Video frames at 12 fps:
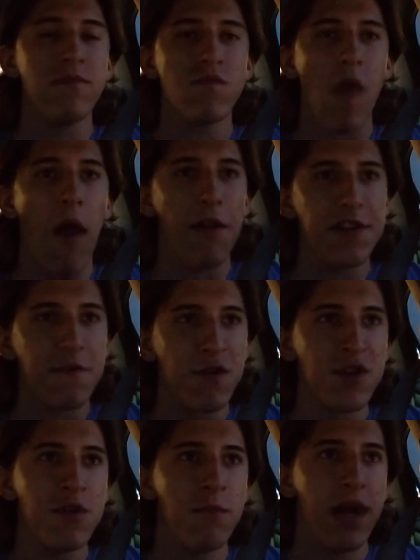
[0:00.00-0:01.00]
all these
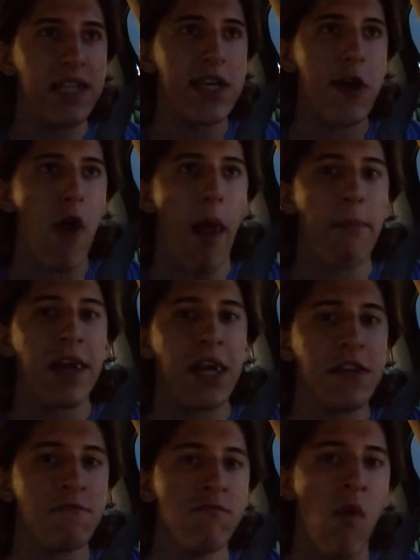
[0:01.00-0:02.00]
first few bites here, I'm
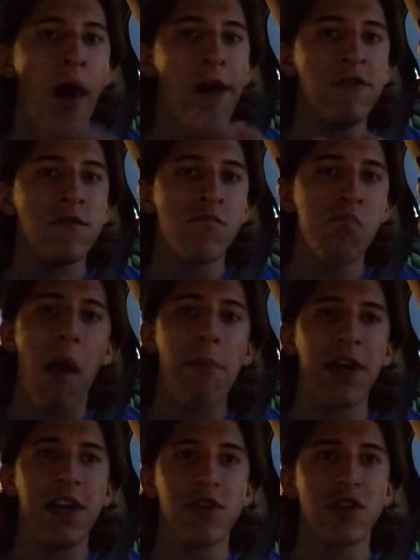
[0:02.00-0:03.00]
getting
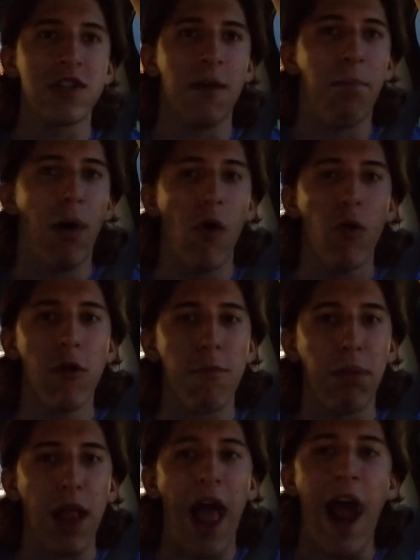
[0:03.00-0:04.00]
just a polar
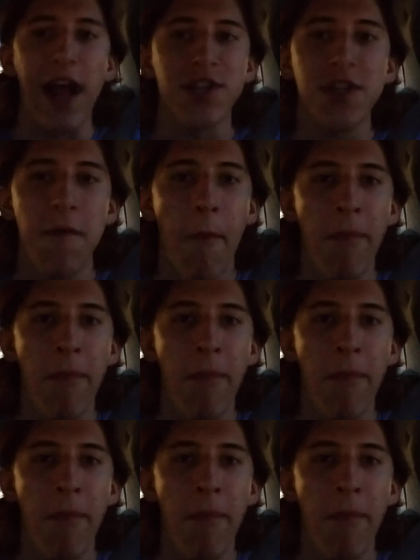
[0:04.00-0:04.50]
blast.